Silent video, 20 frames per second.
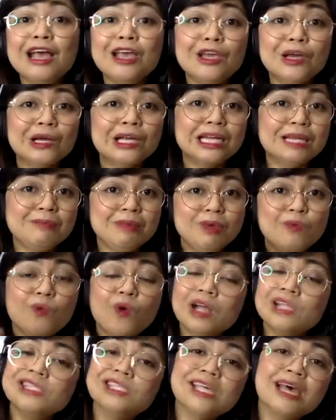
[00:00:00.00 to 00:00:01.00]
You're gonna be
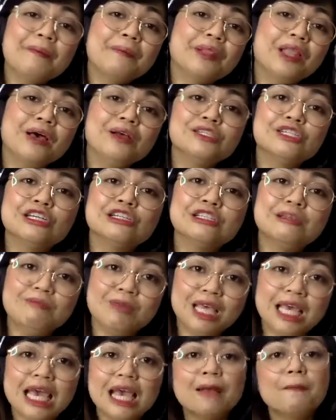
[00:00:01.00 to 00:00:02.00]
one step closer to
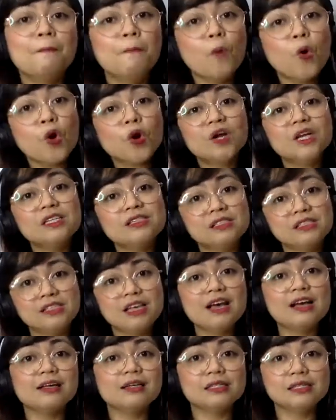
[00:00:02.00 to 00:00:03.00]
being more
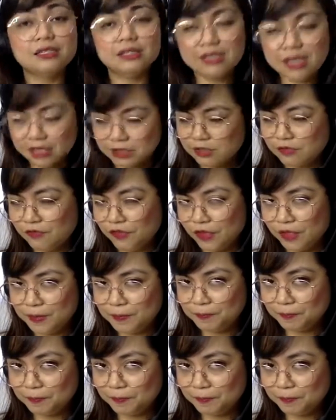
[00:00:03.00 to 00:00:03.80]
successful.